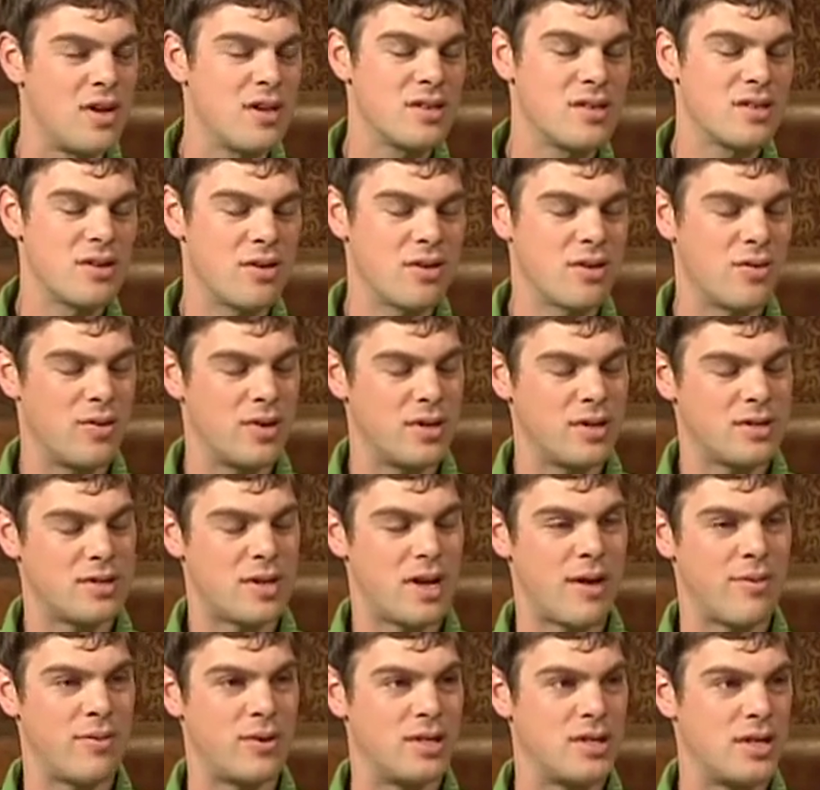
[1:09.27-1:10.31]
So during the
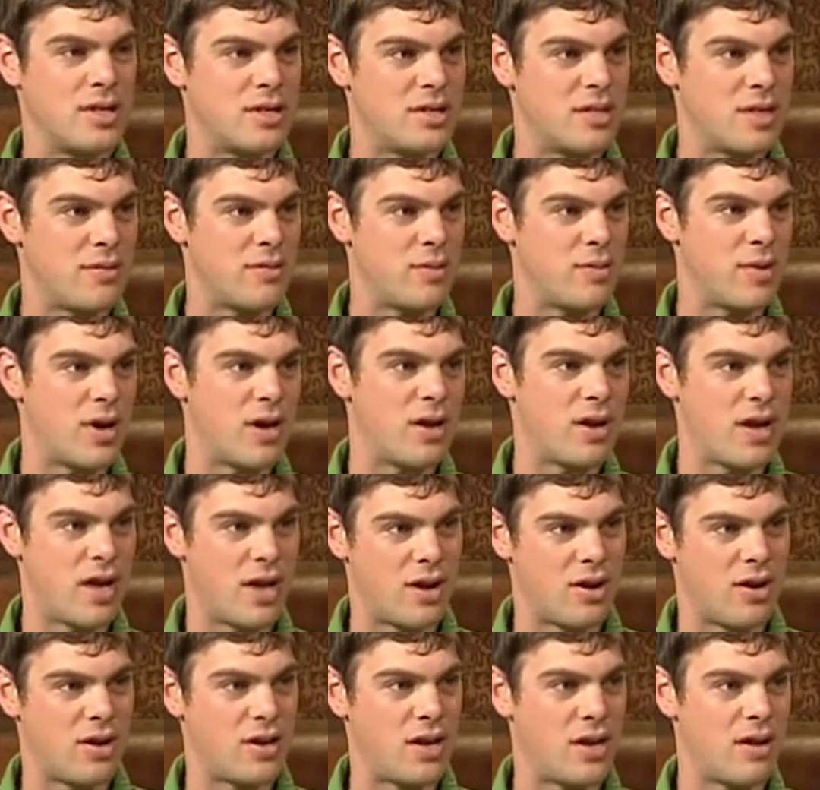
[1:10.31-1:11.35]
wintertime, we teach them about how
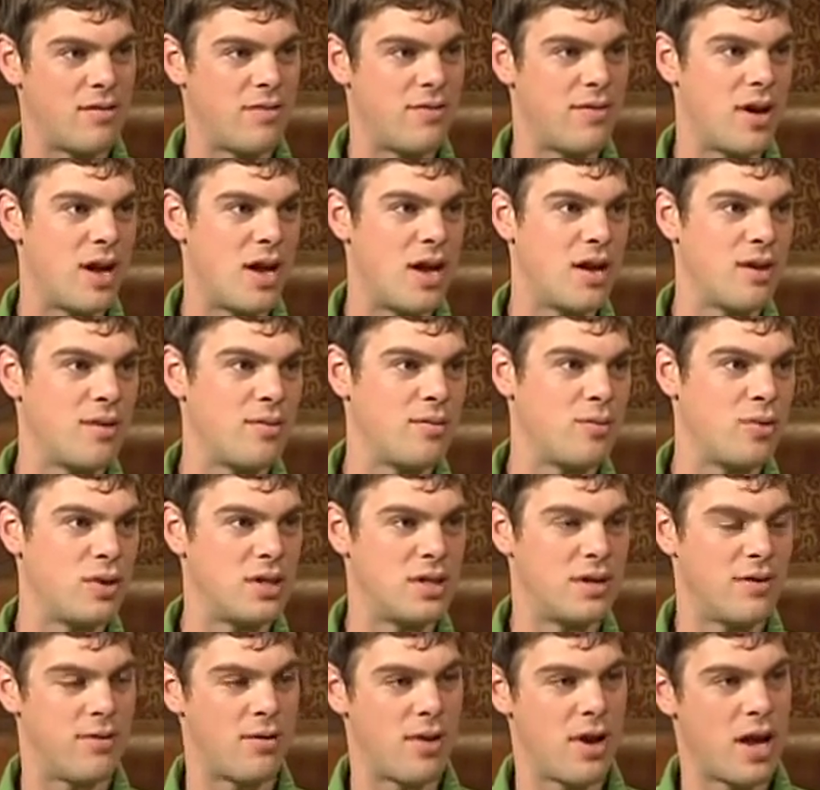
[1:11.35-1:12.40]
to identify what
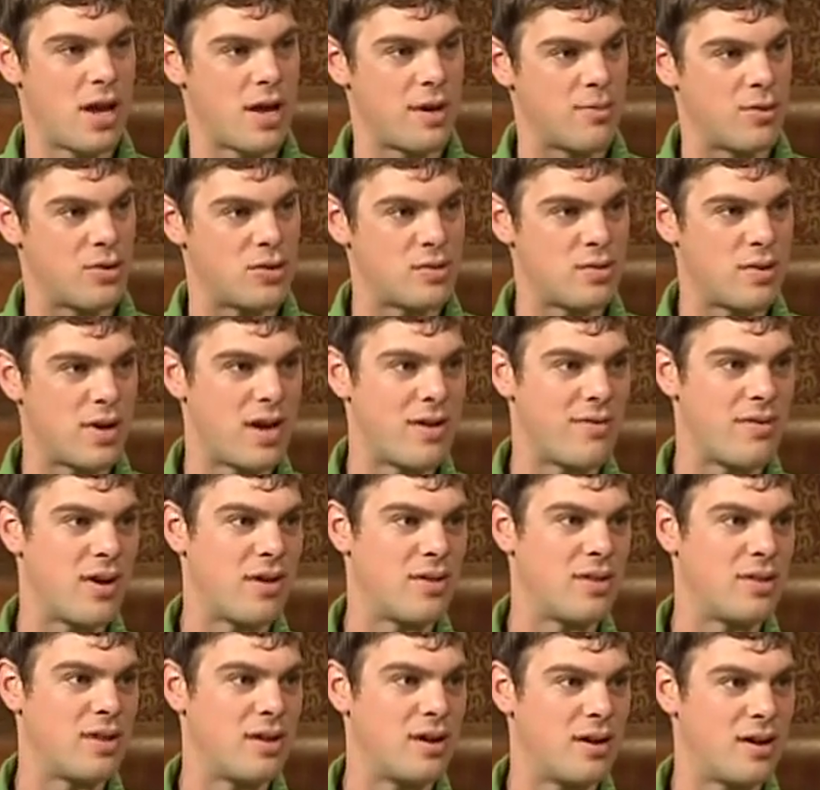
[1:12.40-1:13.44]
different animals we have
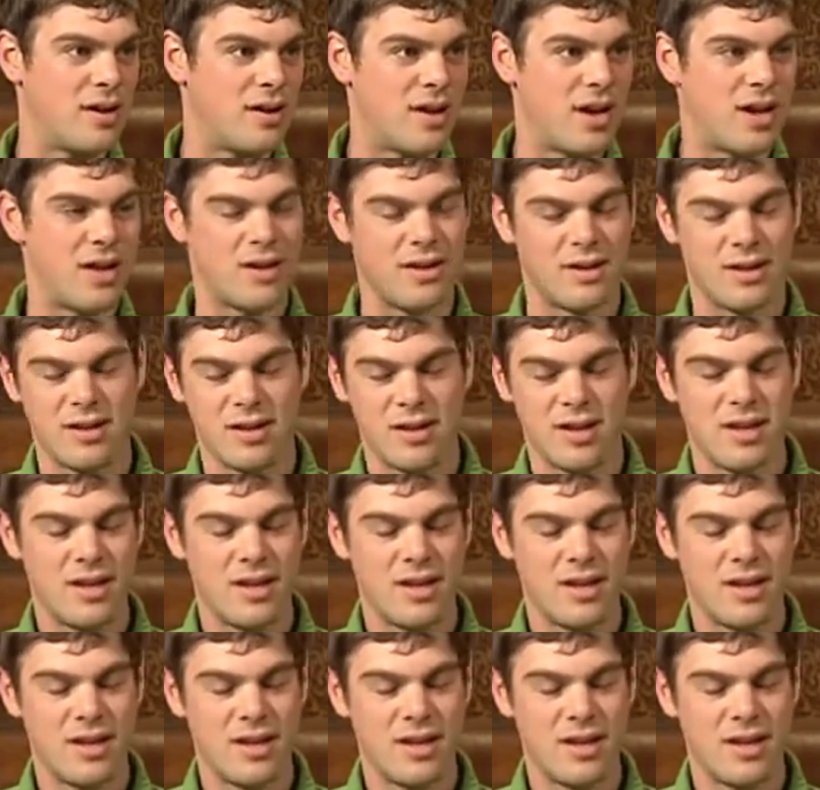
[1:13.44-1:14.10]
out there, how to